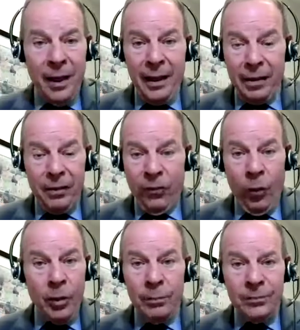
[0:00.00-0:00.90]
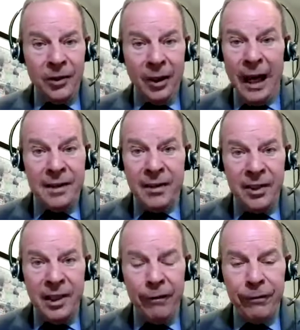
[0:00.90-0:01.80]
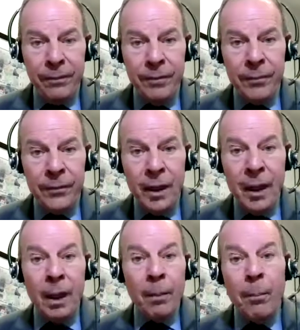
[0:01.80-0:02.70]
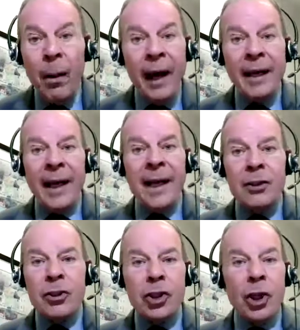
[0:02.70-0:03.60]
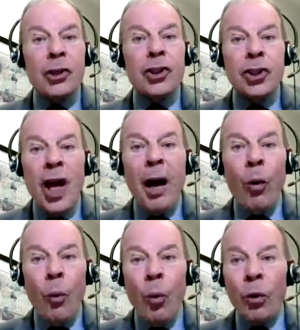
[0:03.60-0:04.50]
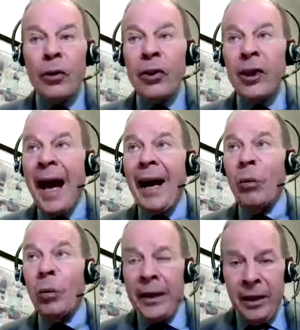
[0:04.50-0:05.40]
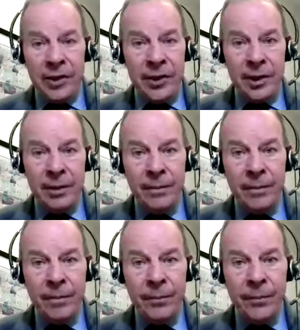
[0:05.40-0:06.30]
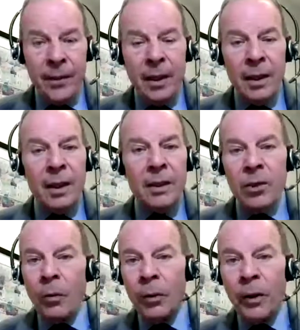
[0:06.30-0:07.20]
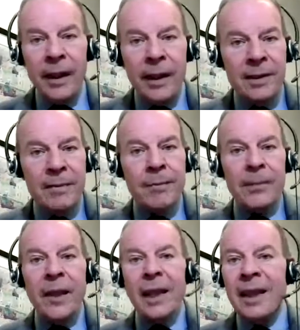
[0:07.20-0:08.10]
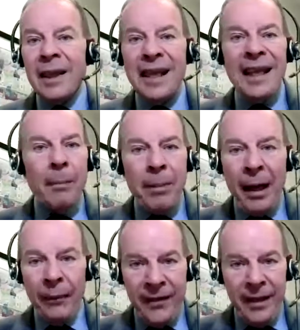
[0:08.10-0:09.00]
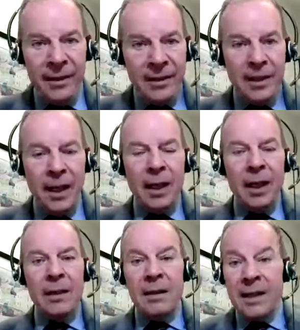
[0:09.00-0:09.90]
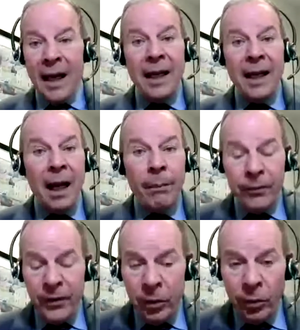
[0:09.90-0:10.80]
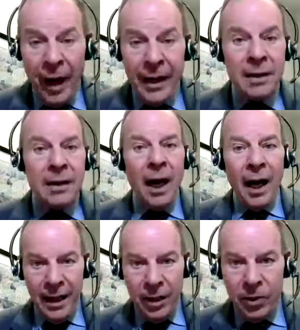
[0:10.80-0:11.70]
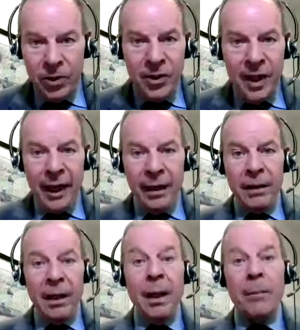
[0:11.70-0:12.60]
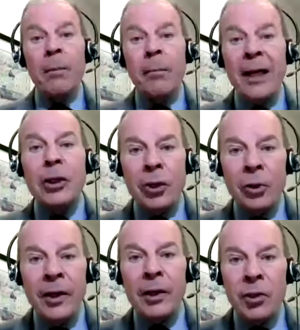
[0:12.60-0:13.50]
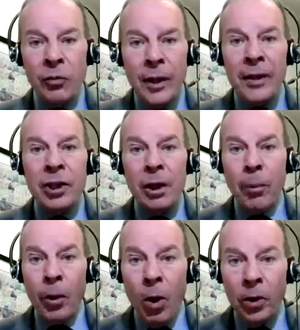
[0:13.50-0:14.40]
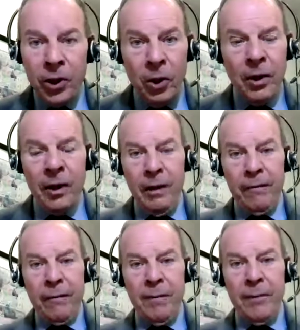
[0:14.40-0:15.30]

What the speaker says: I conform to lots of stuff, but it's just not worth that risk. So please think about this. Standing up for your rights, I understand, but make sure there's a reasonable alternative.